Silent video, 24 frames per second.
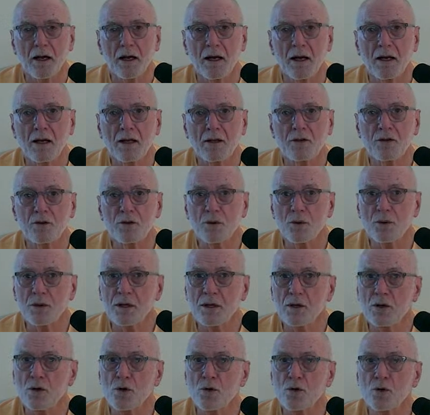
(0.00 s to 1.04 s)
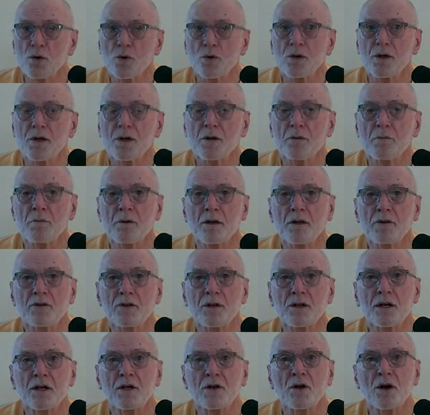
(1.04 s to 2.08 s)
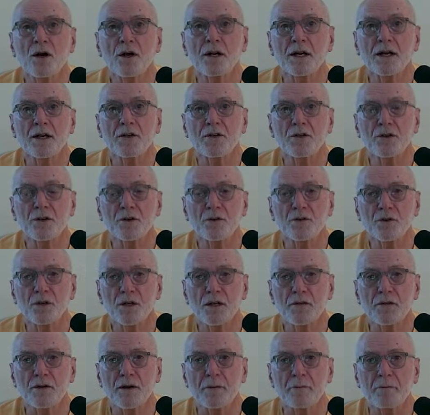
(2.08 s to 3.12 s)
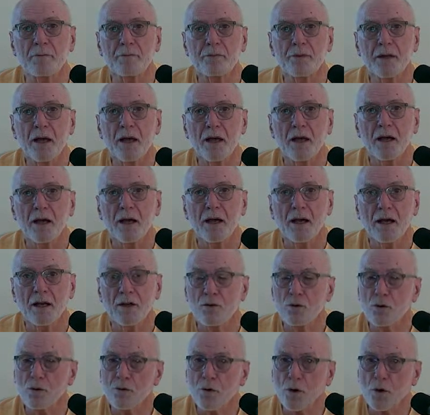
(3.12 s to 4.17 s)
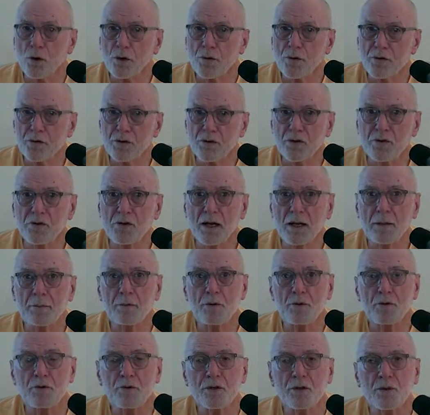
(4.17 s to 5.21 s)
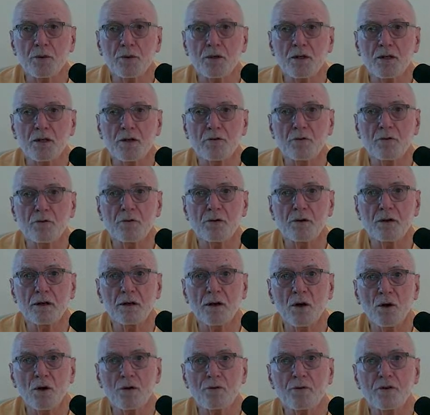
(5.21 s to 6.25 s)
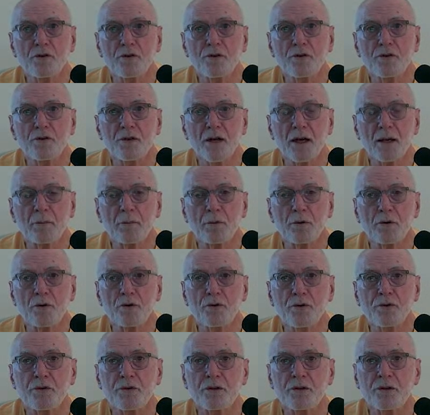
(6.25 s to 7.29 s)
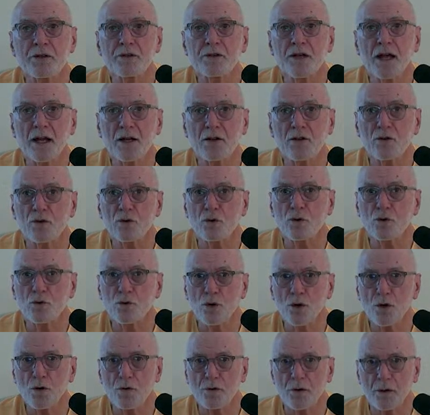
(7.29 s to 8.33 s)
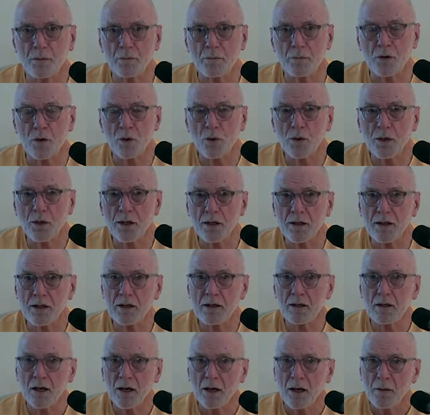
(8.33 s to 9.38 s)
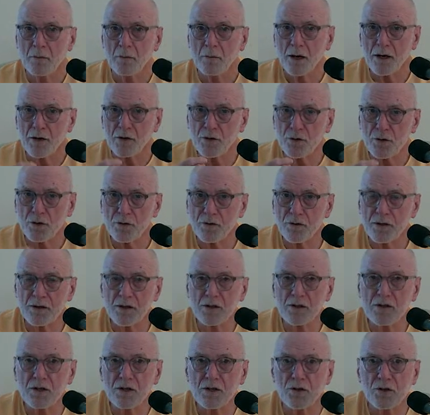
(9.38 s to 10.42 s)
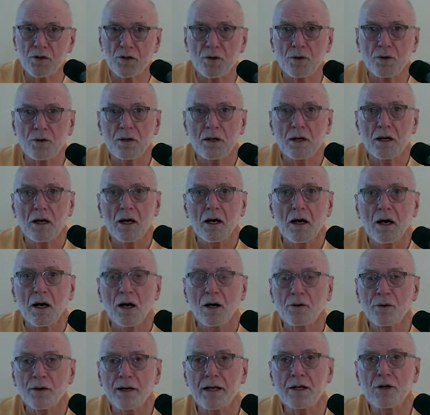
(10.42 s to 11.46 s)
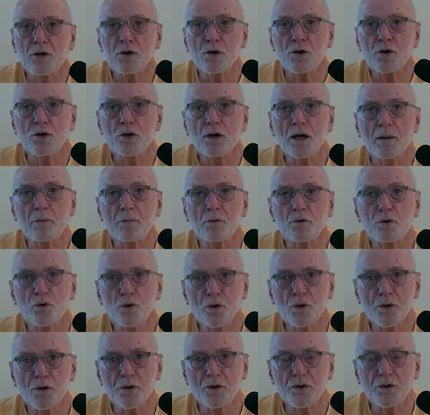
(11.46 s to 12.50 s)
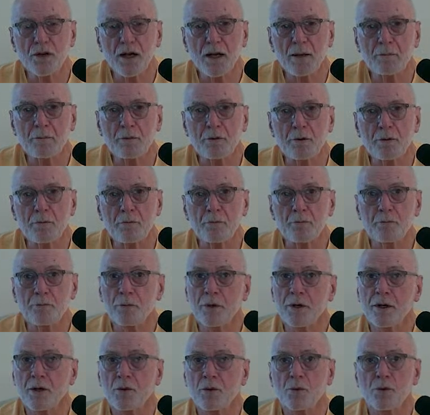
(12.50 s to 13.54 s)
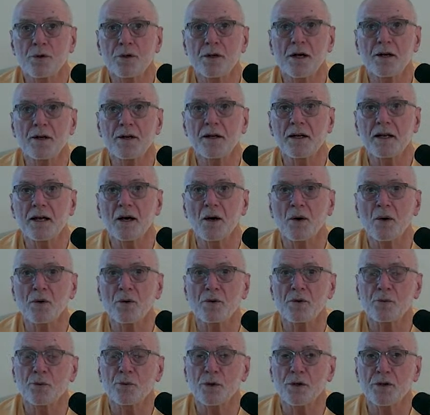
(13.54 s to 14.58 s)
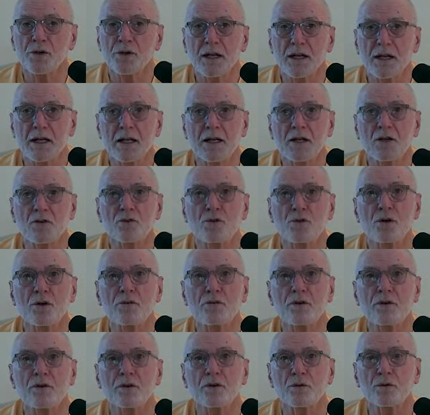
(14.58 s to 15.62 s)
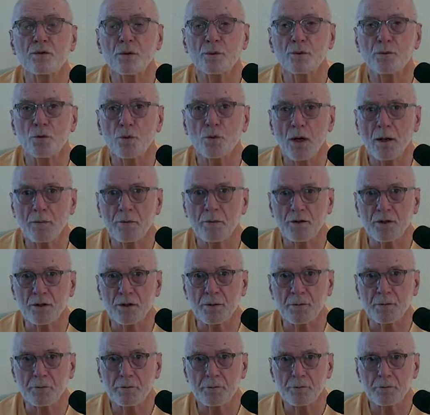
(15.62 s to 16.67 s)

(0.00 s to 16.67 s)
And so he looked on him as an incarnation of Shiva. And so of all of his disciples, he would give all of his disciples the chance to serve him, knowing that by serving the teacher, a great good comes to the disciple. But he would not allow, wouldn't take any service from Swamiji.